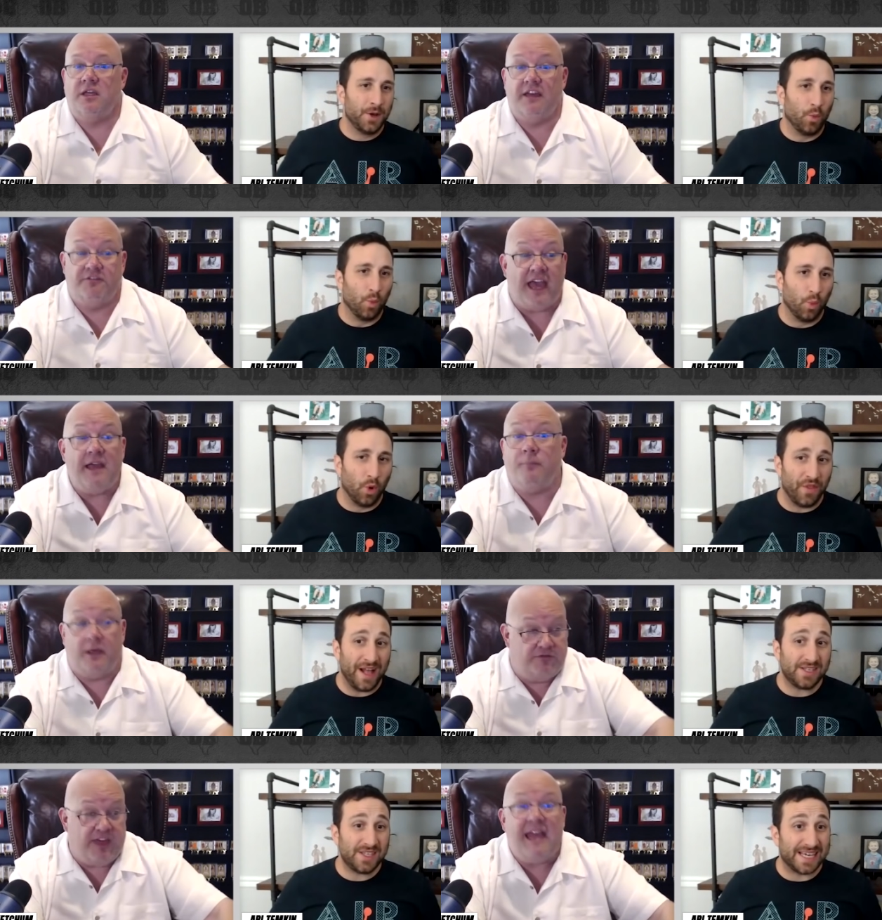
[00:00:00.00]
Speaker 1: if they well,
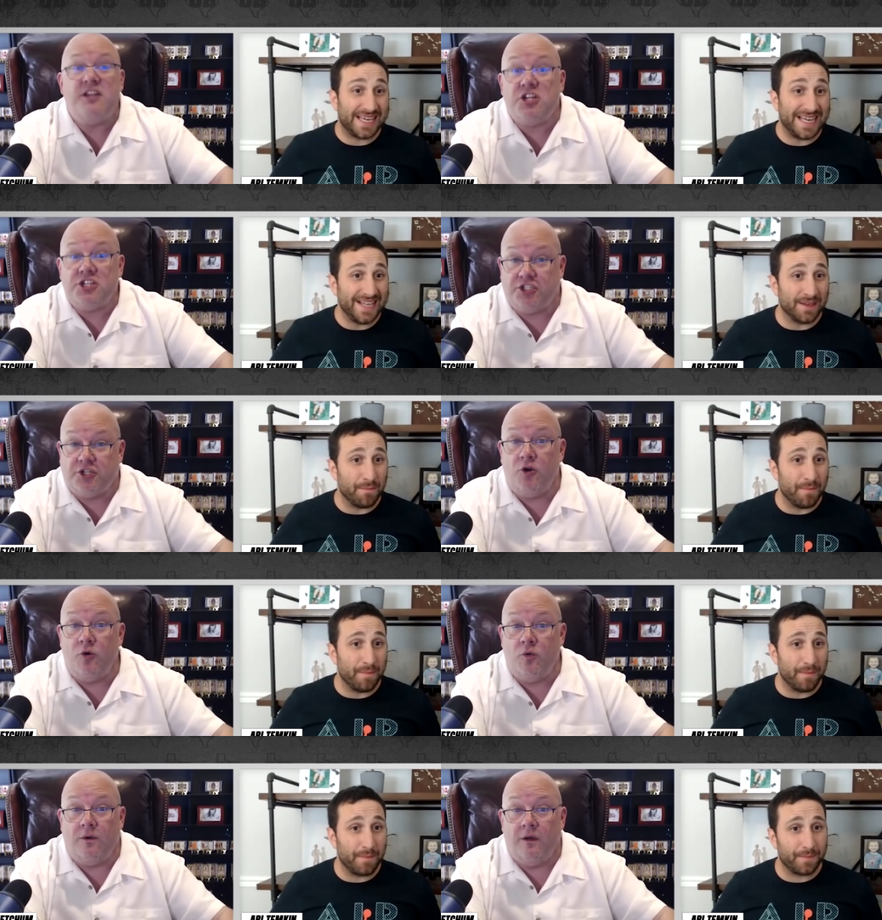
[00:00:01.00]
if they the just
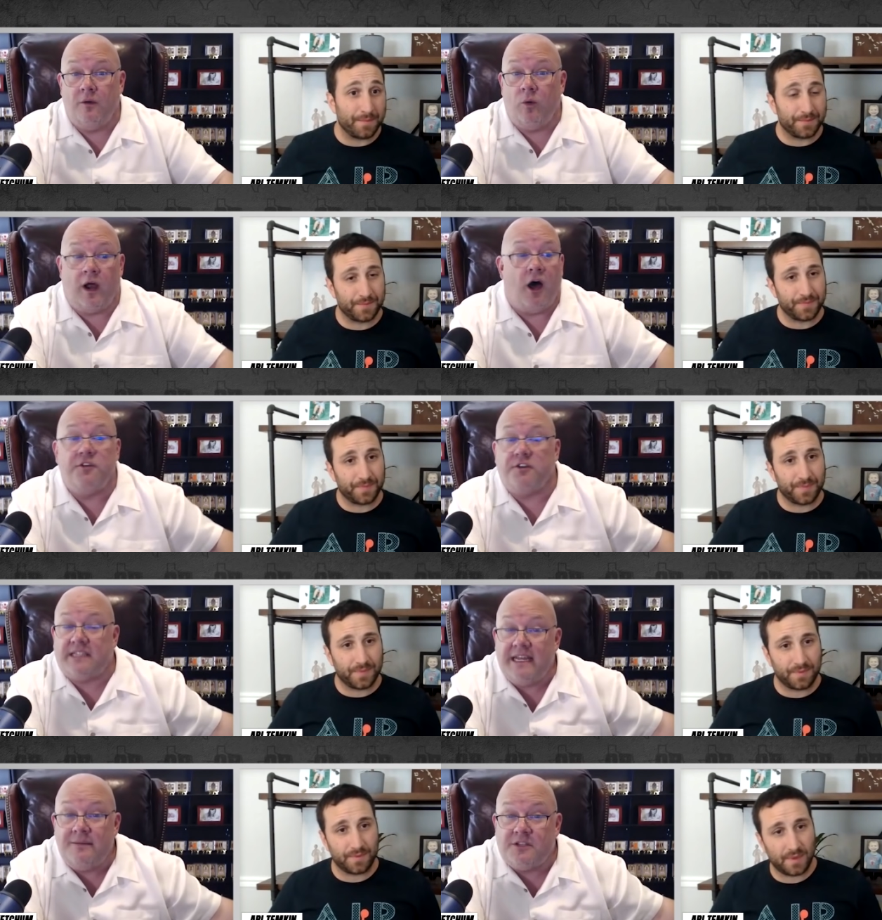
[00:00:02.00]
do what other
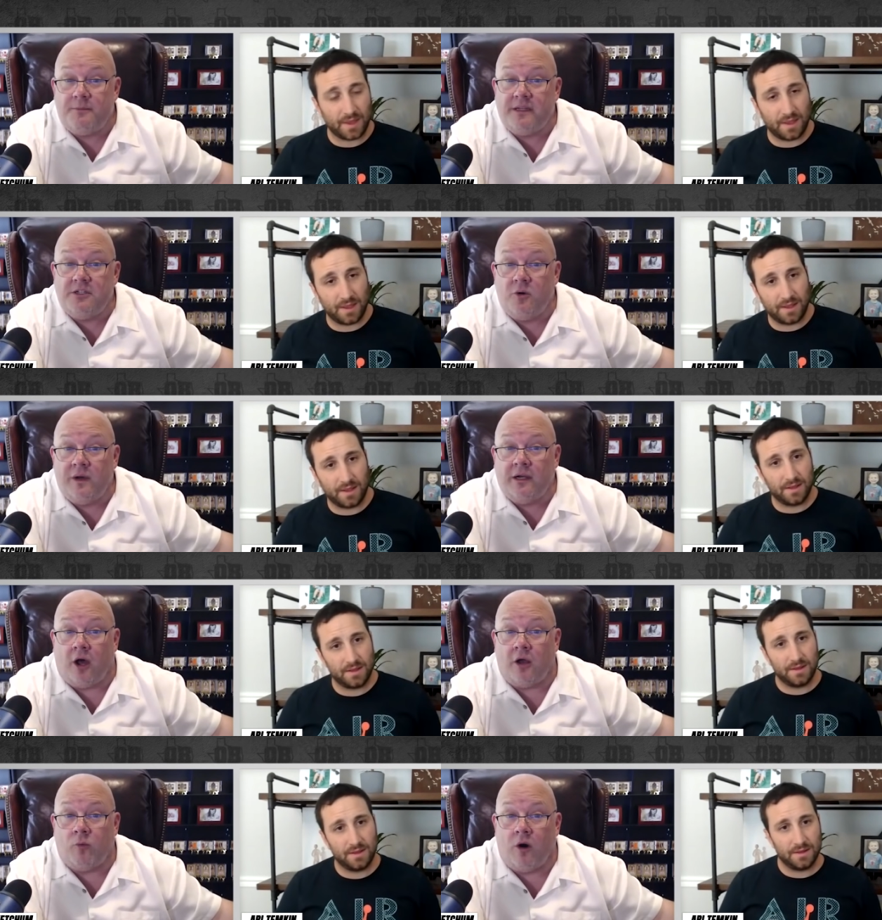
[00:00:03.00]
teams have been doing
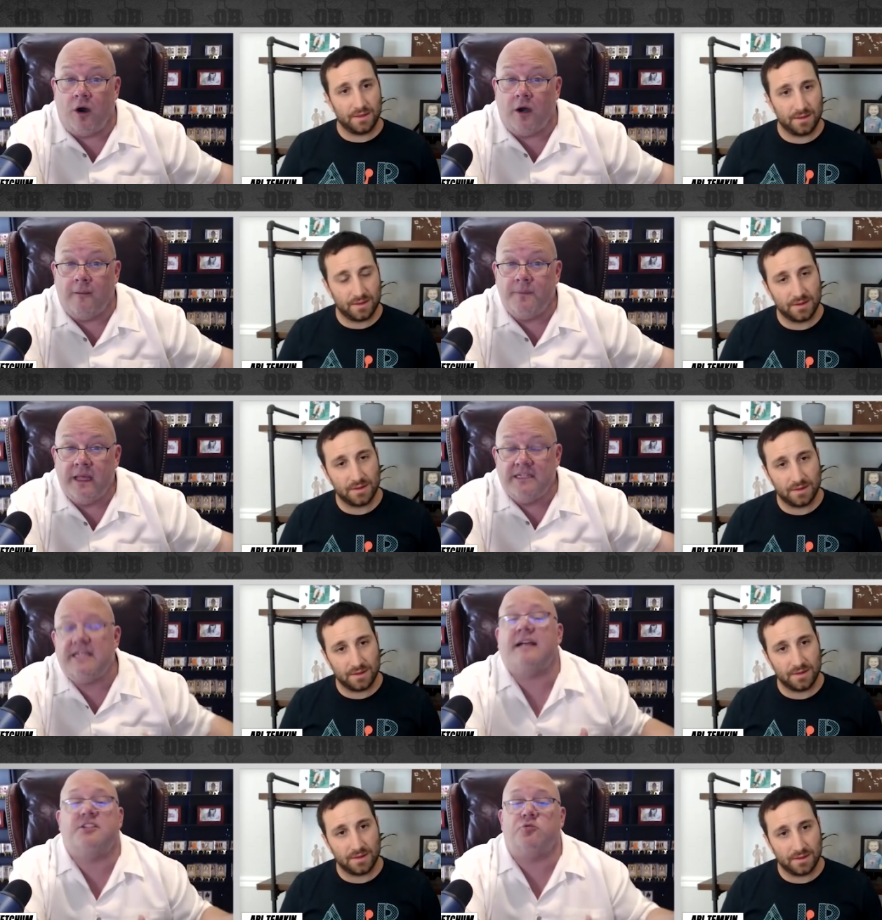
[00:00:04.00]
on war,
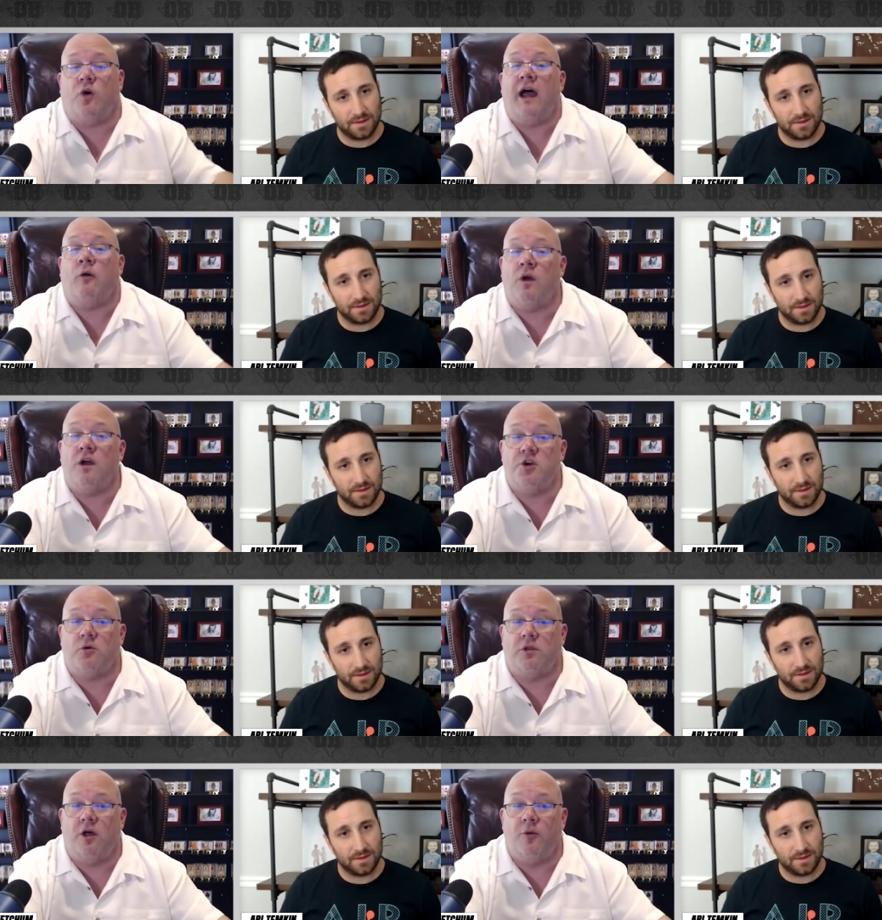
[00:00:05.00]
Texas will outrush
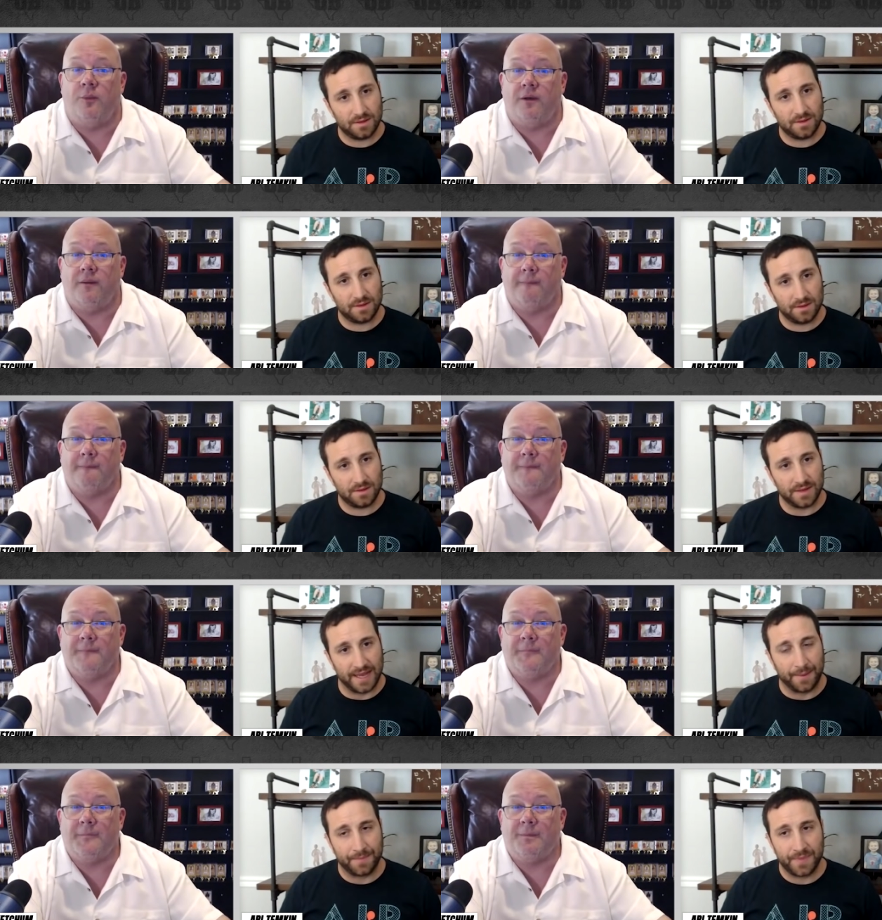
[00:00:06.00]
Speaker 2: Oklahoma.
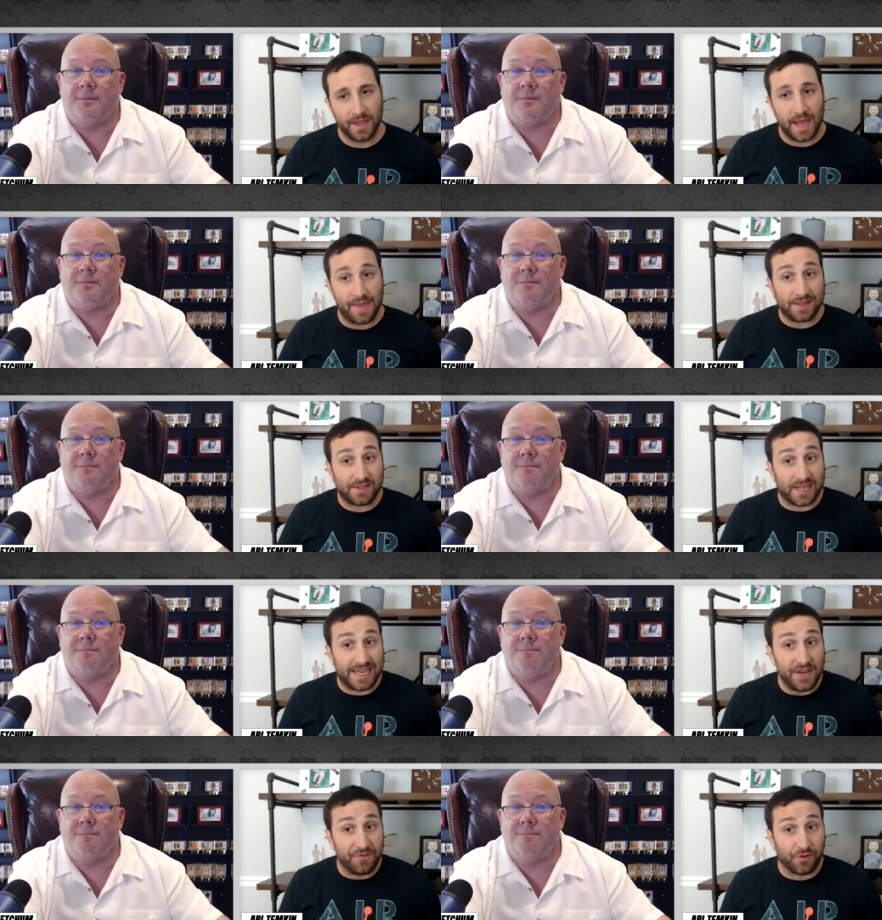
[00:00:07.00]
Yeah. And that's the
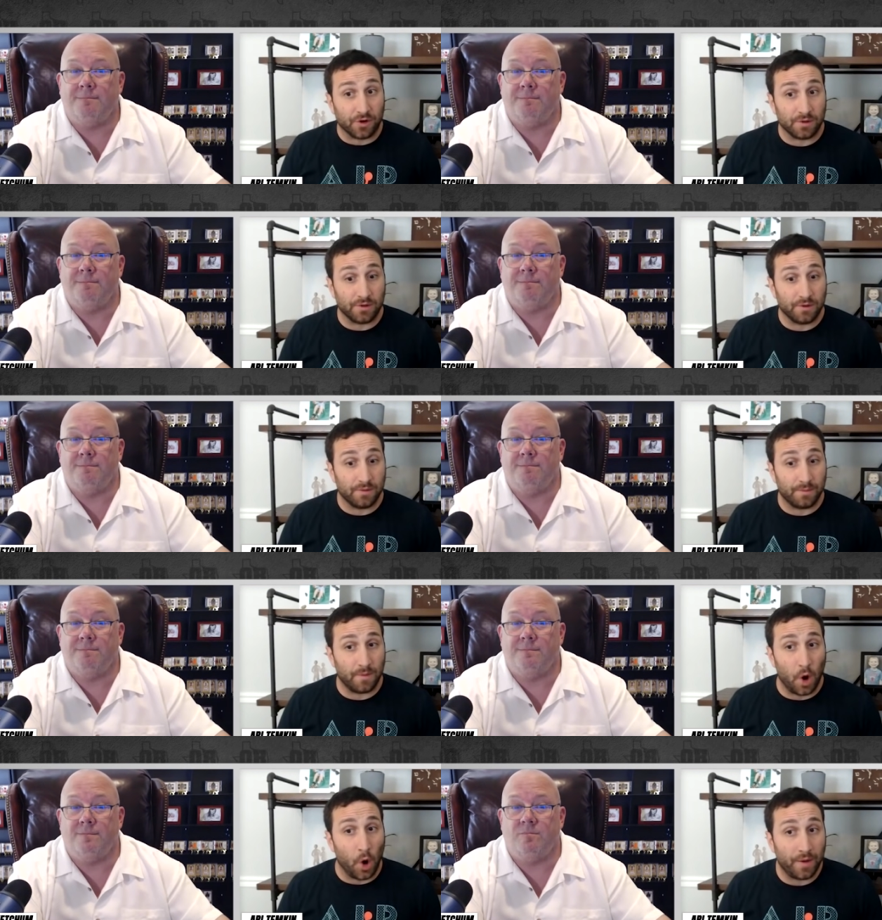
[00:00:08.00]
key for
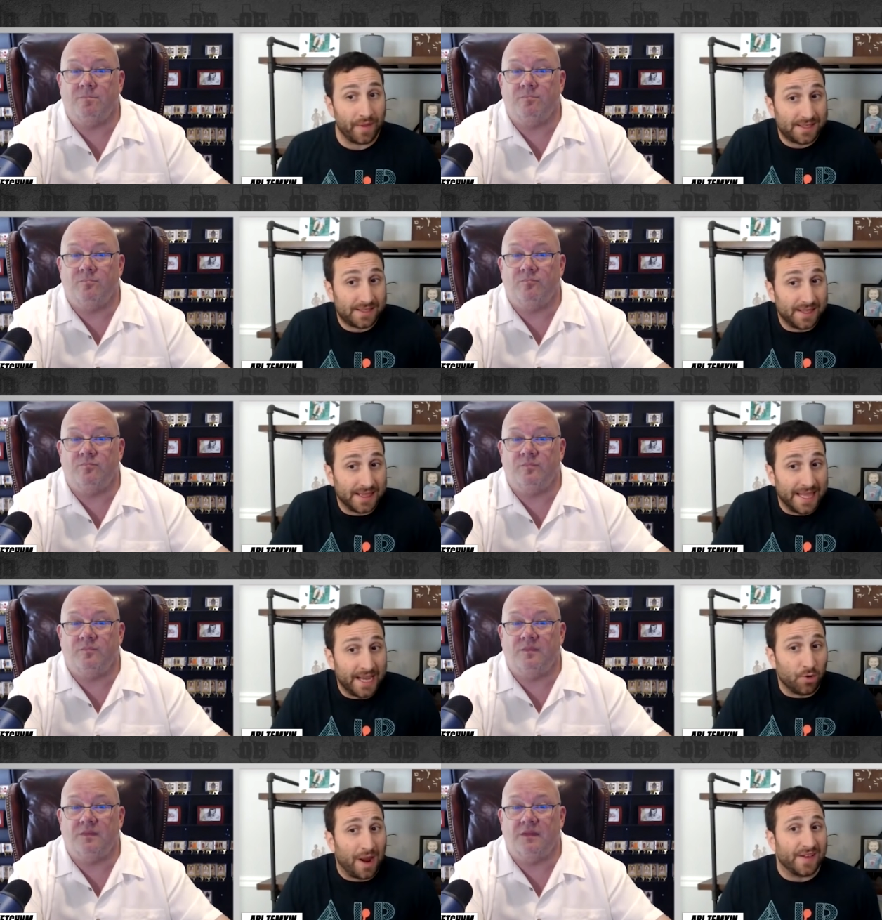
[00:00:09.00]
that's
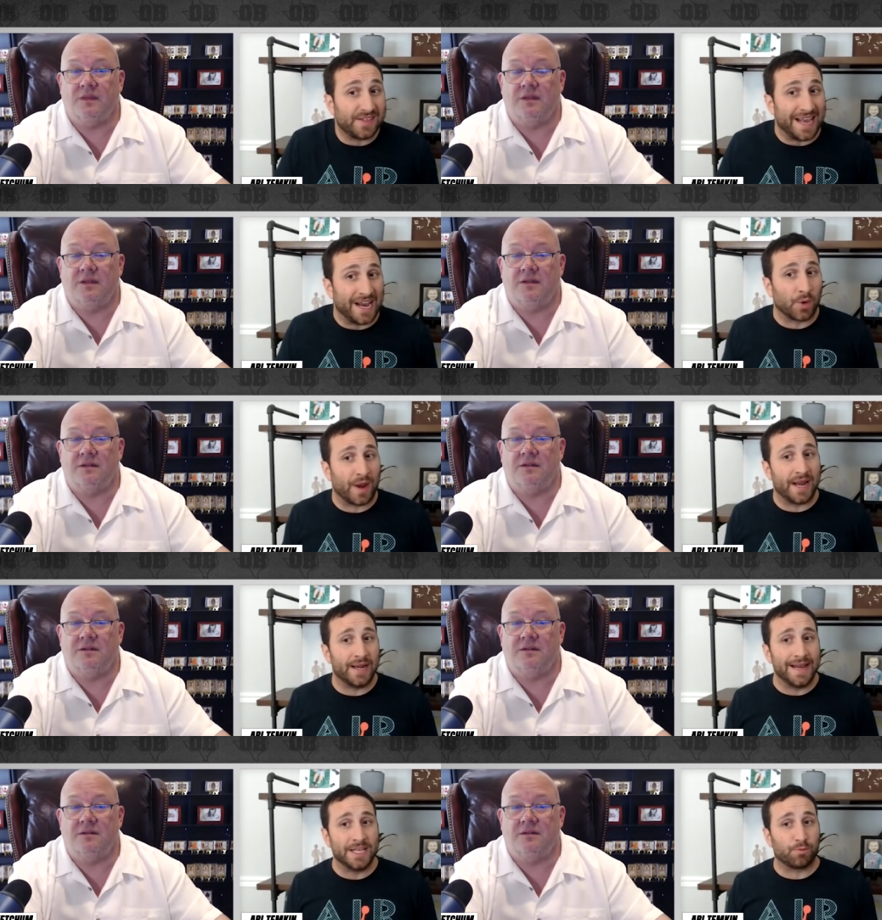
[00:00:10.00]
Lincoln Riley's air raid is